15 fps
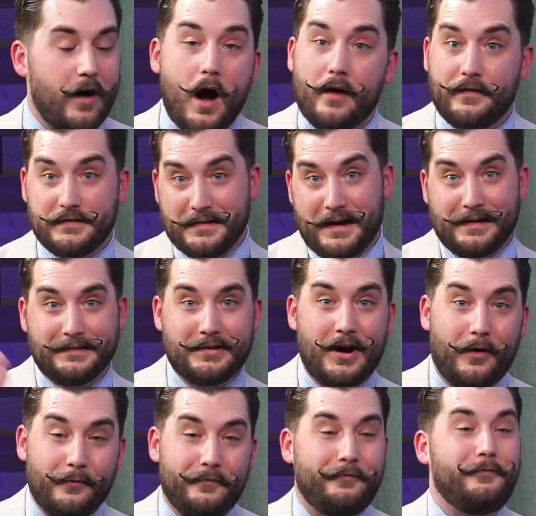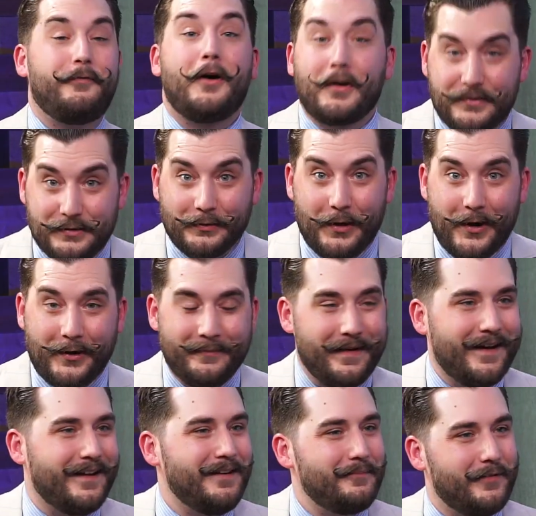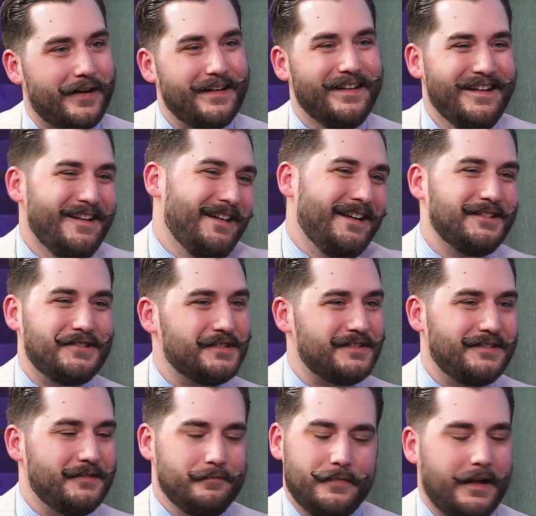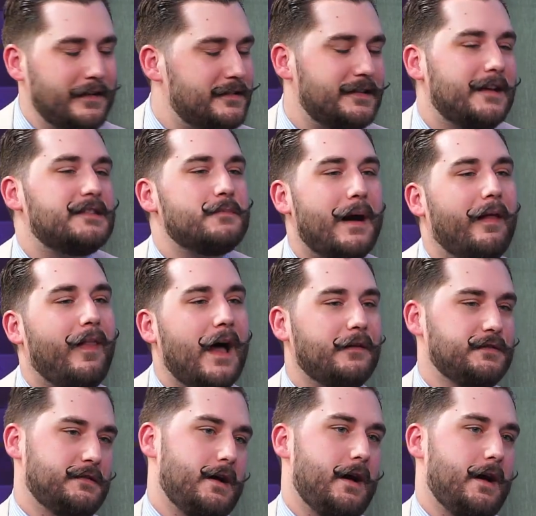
Obviously, I can talk far too long about it, but it's my lifestyle.